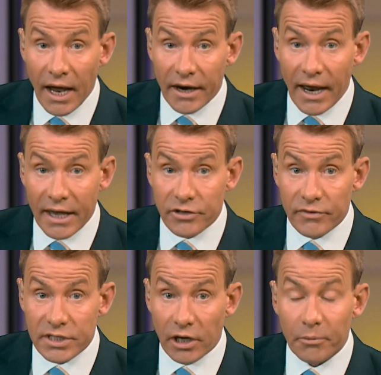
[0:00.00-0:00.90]
and as a
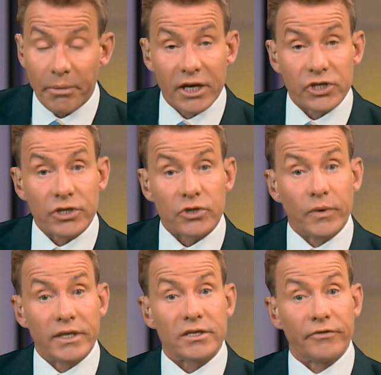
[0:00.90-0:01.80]
result patients
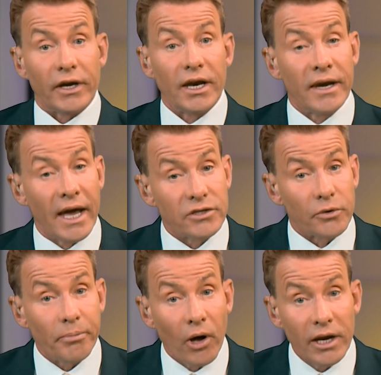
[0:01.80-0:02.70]
with severe
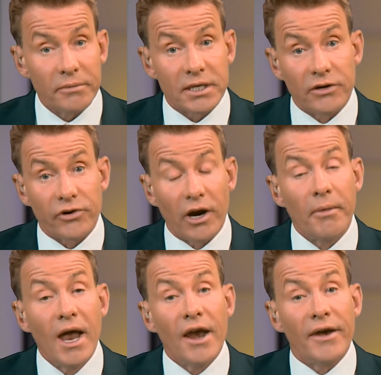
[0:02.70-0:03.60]
nasal polyp syndrome
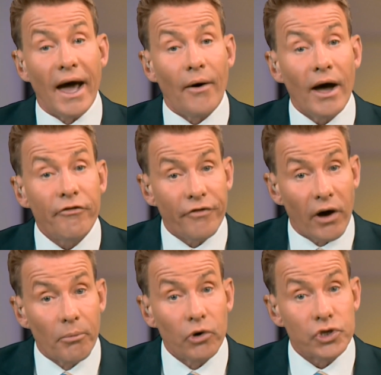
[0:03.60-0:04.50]
now have
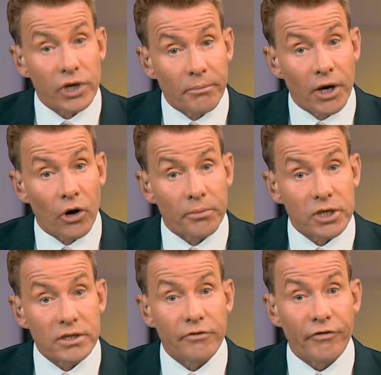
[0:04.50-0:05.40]
far more treatment
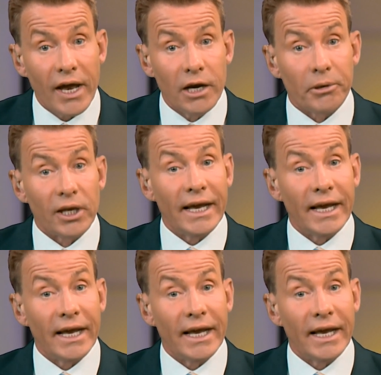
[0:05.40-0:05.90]
options available,